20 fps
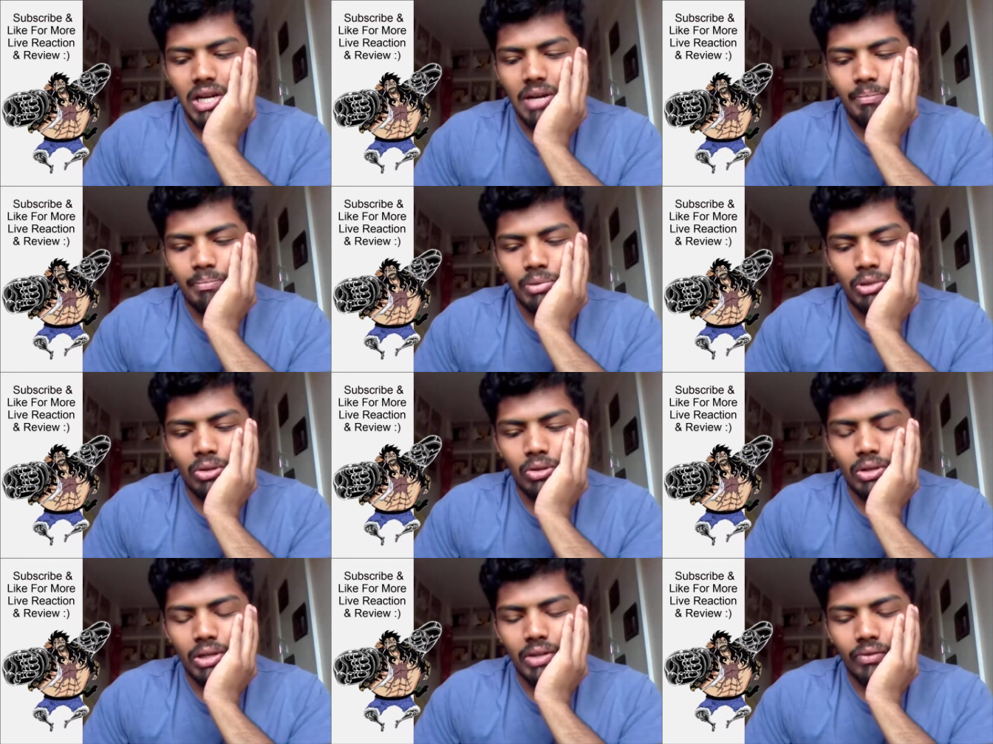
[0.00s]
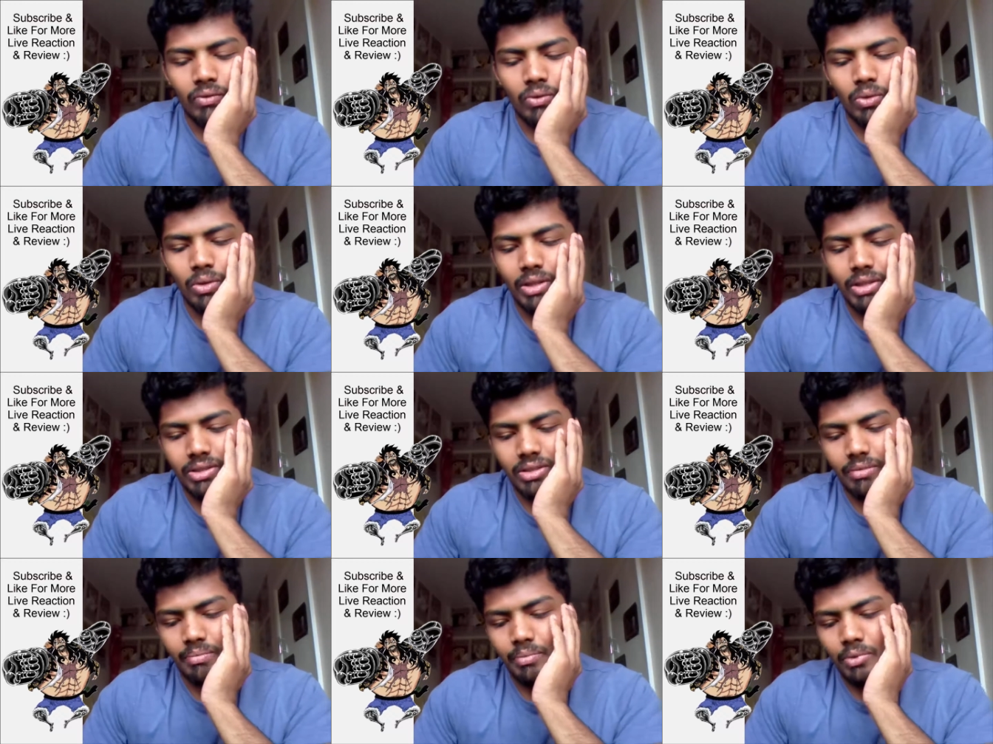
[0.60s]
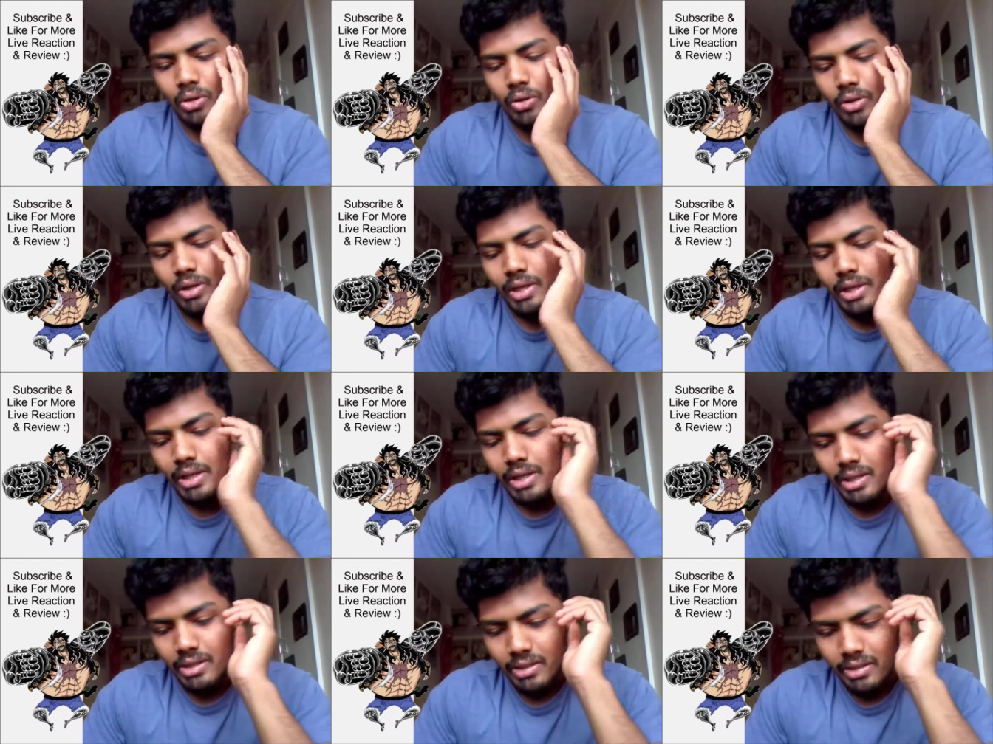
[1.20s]
upload everyone is
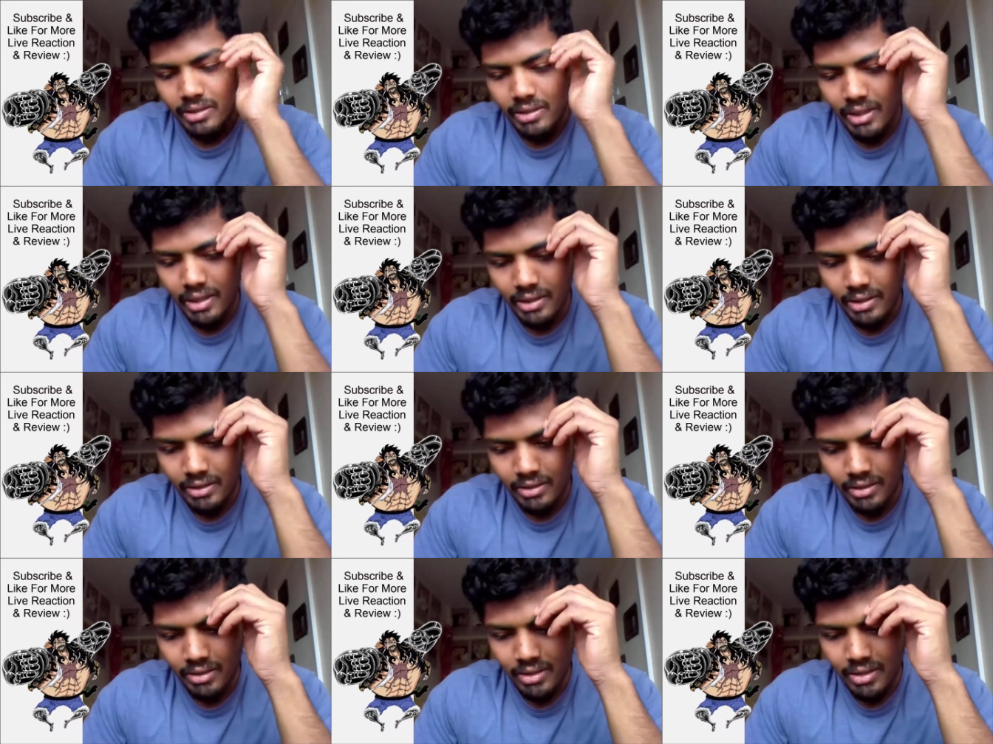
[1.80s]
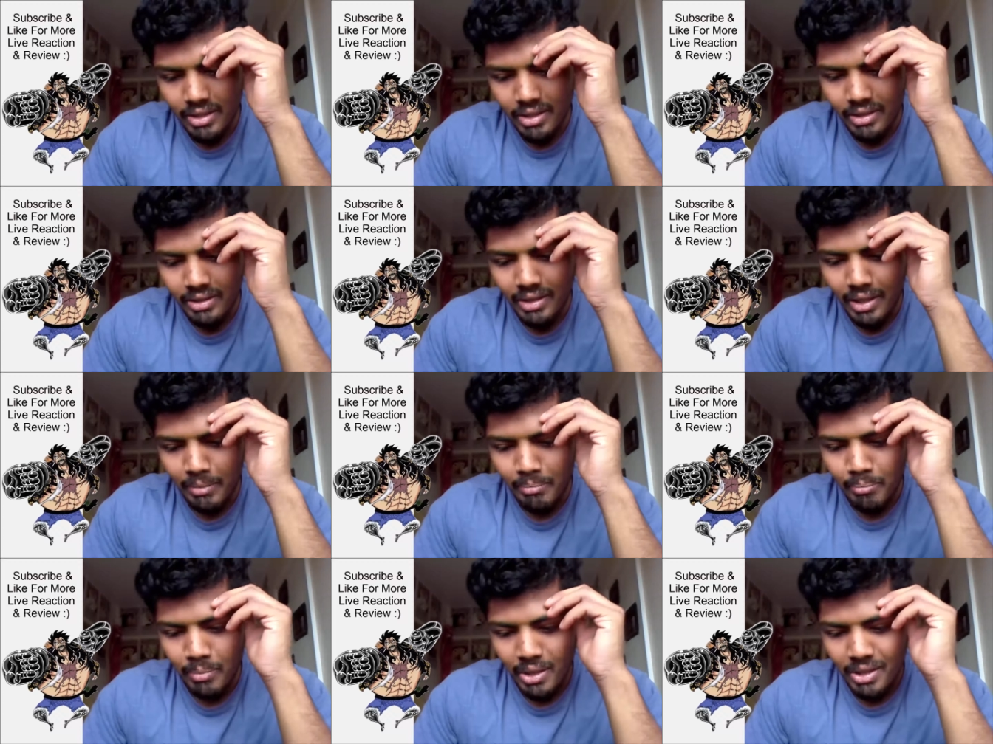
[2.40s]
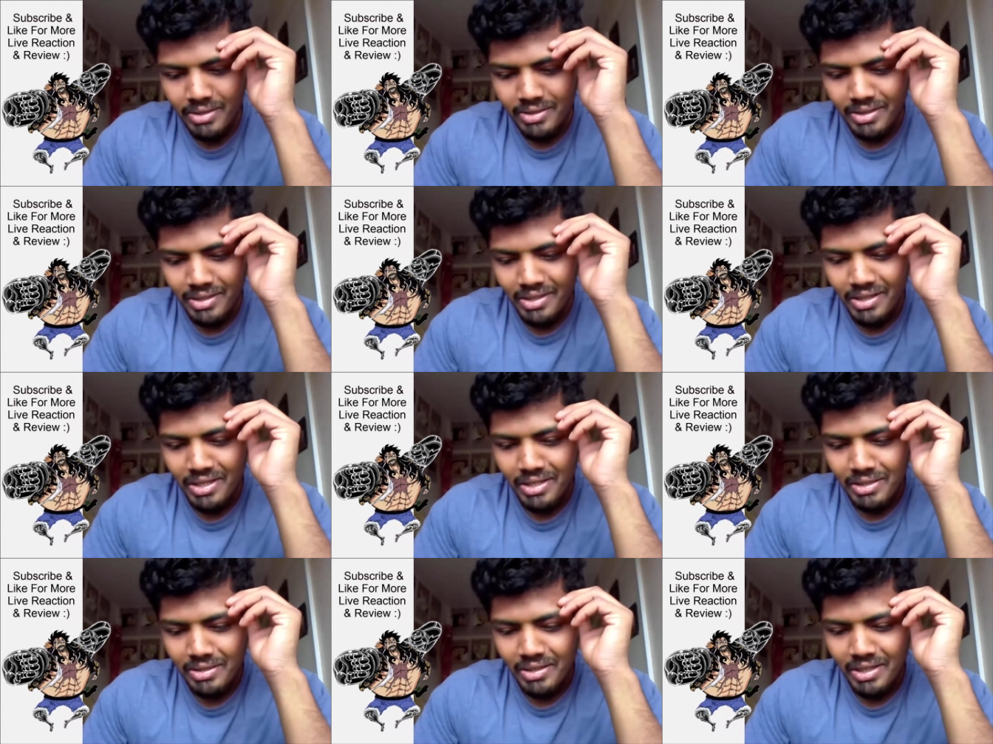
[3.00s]
uploading and it's like that bastard
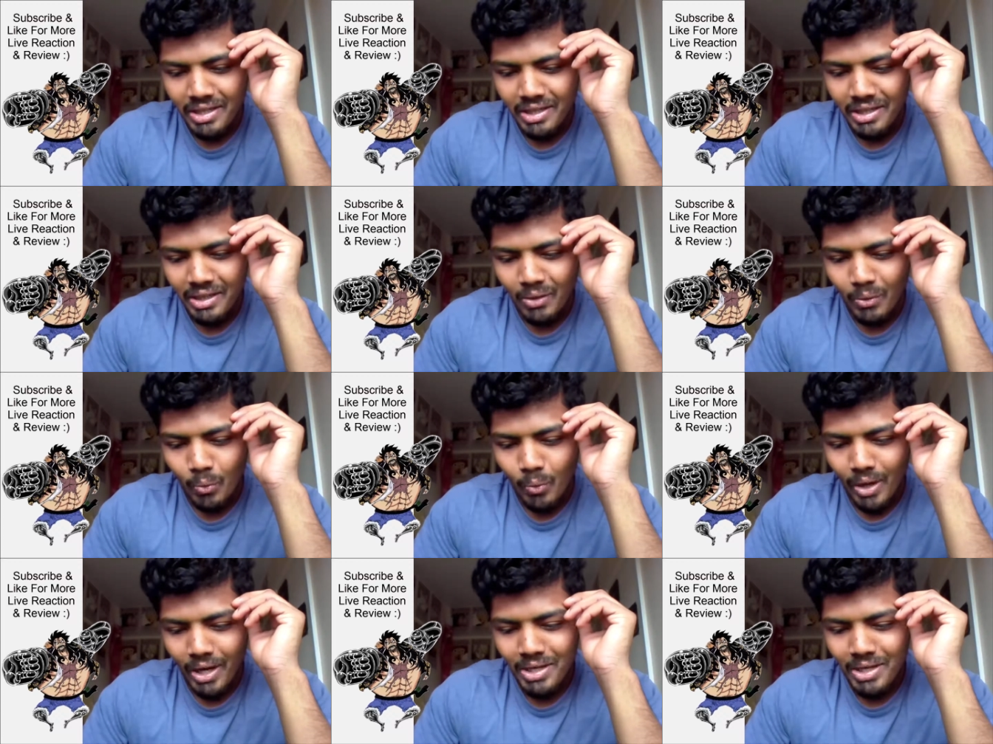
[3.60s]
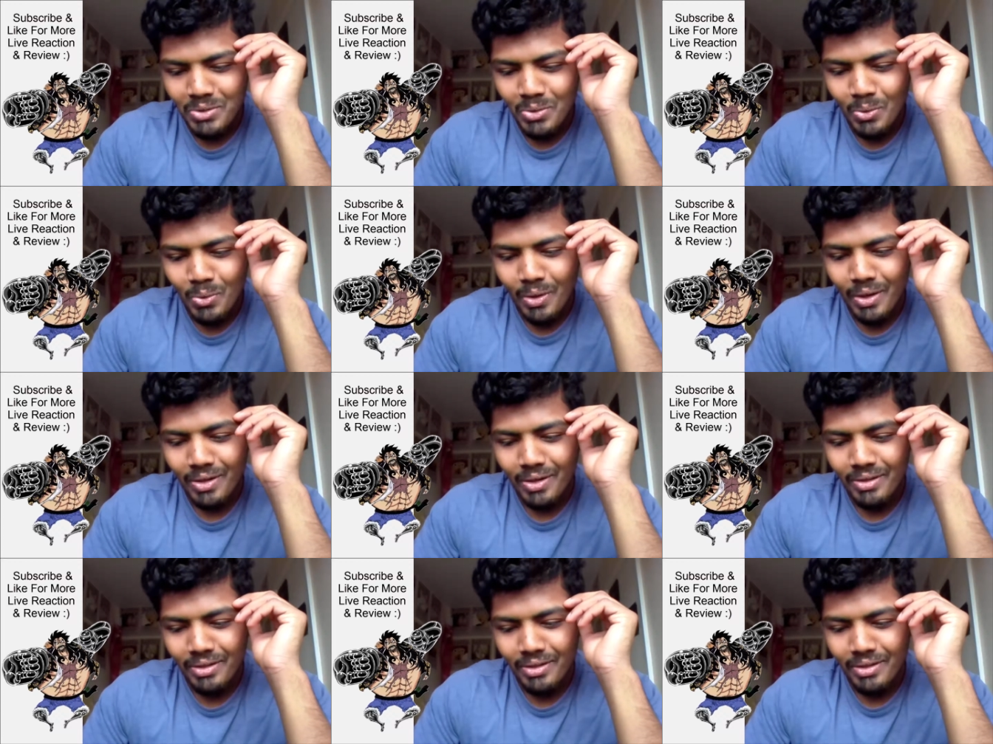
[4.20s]
he's getting way too